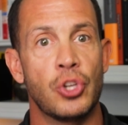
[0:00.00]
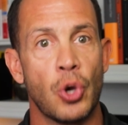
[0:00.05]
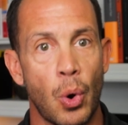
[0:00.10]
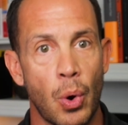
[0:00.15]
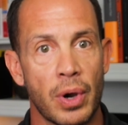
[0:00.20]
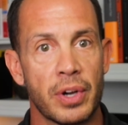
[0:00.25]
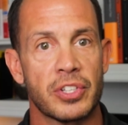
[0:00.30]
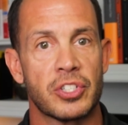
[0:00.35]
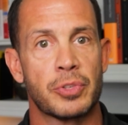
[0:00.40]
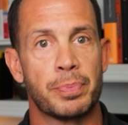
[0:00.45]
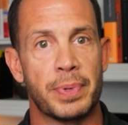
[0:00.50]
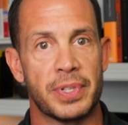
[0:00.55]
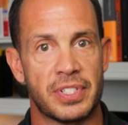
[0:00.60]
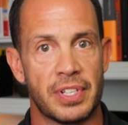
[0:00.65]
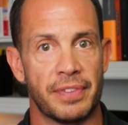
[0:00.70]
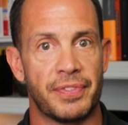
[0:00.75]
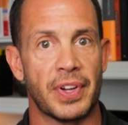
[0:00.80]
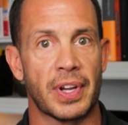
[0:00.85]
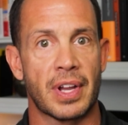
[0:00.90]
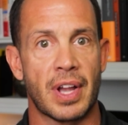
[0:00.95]
your
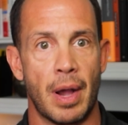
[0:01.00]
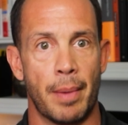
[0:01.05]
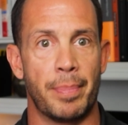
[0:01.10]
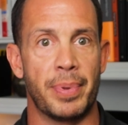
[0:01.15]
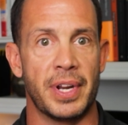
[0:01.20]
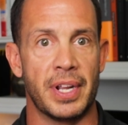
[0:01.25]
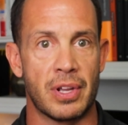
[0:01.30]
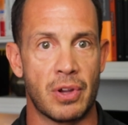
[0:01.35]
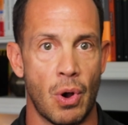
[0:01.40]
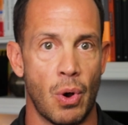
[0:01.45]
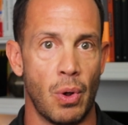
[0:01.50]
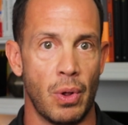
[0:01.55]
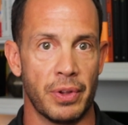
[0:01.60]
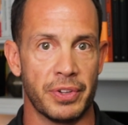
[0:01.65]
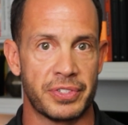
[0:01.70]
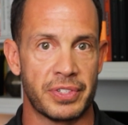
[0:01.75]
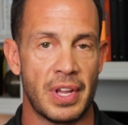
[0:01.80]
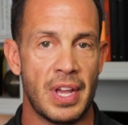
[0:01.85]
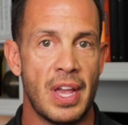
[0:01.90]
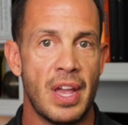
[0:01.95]
specific company
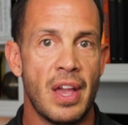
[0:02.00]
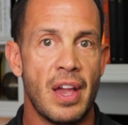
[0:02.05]
goals.